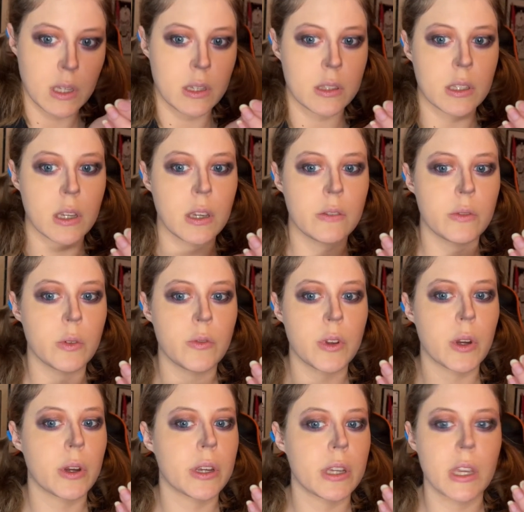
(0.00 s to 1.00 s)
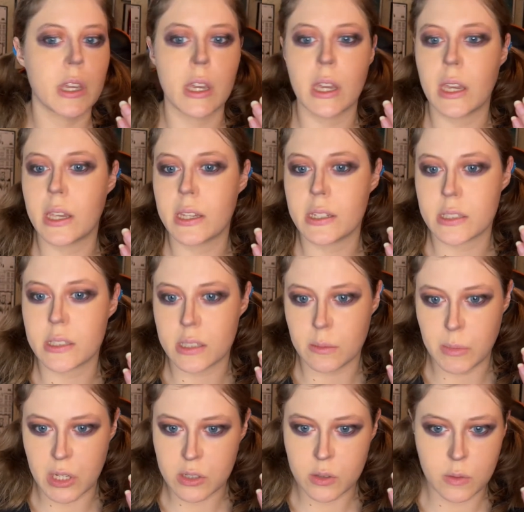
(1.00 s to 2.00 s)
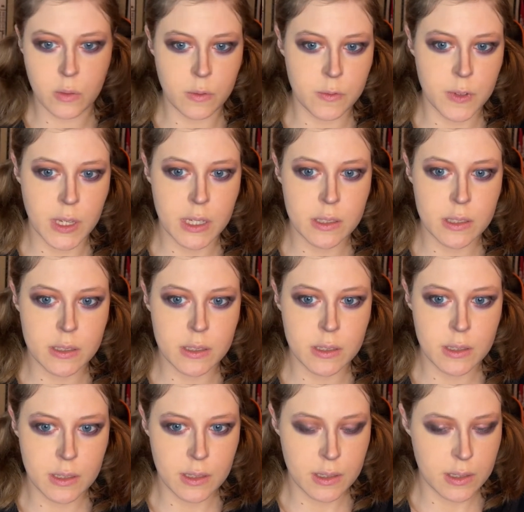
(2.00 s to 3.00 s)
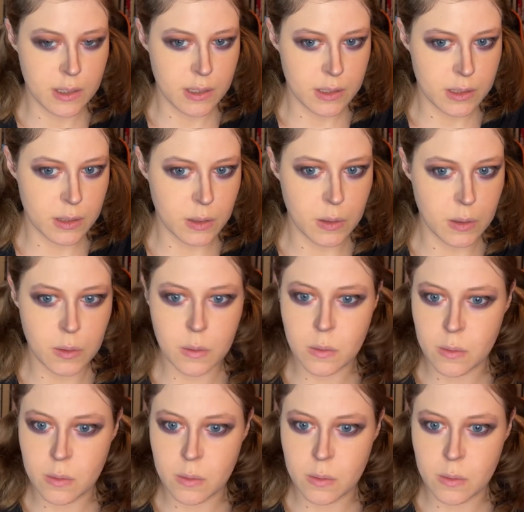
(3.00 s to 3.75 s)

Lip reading: I have a very asymmetrical face, so